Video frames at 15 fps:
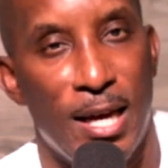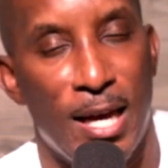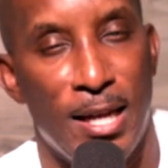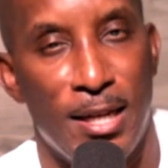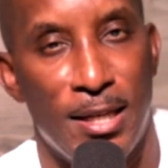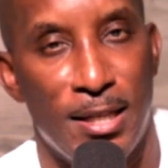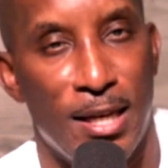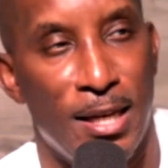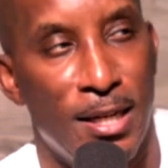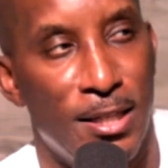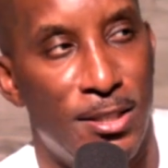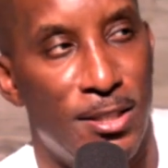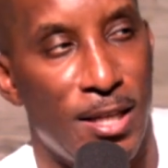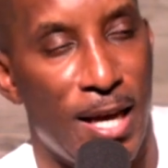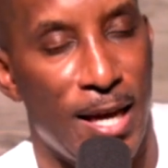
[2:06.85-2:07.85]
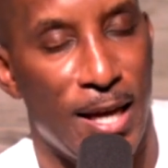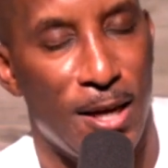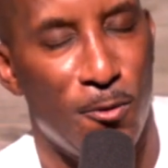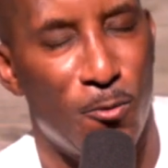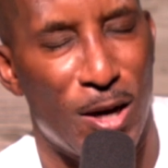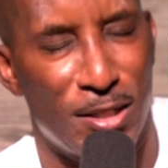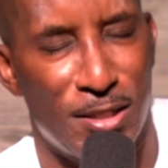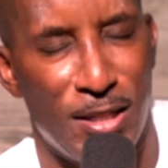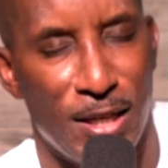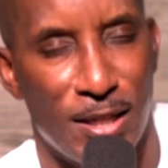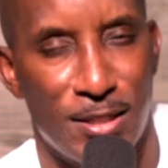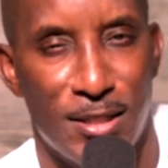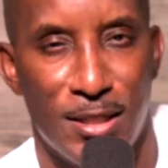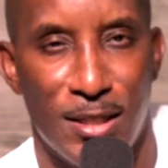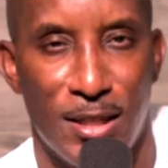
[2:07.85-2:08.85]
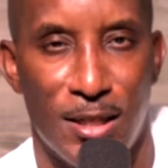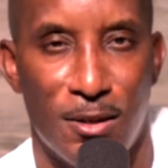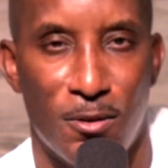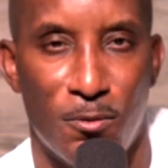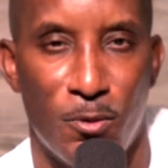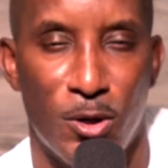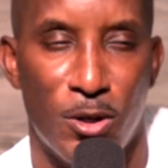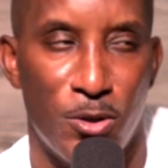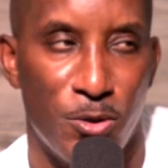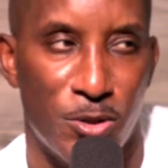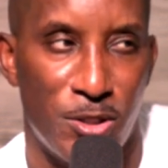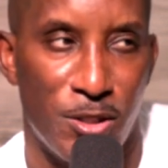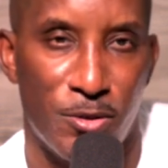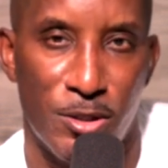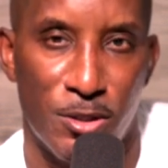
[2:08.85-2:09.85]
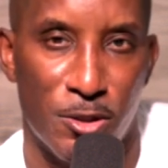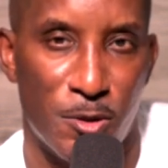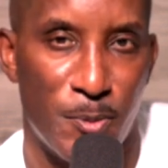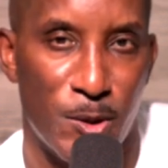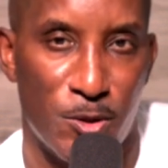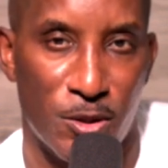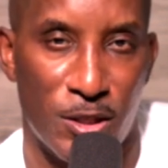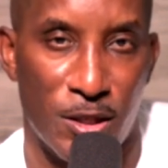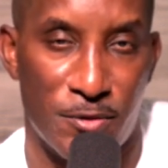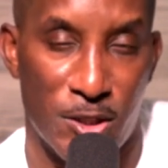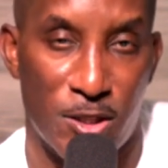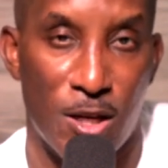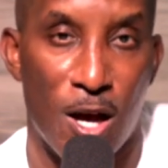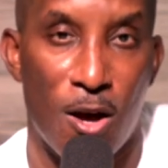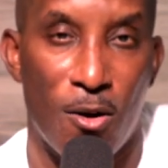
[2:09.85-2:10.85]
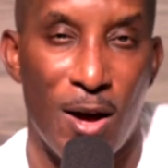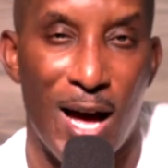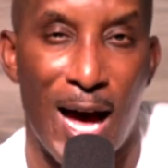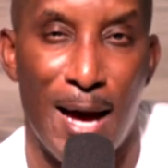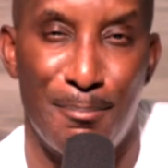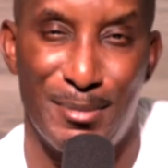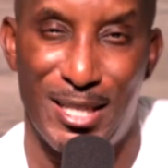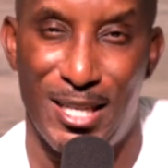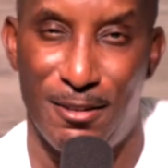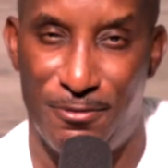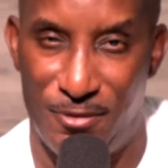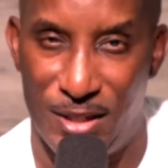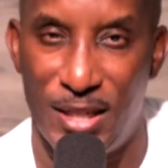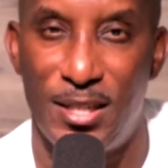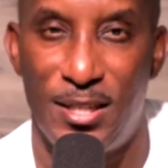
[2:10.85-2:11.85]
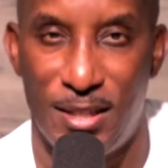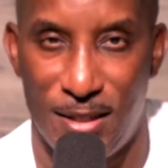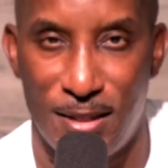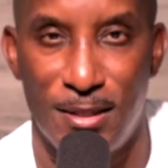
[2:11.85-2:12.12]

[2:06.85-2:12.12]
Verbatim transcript: And it, and it's a watch this. We're gonna do a series on spiritual gifts. It's called "I'm Gifted."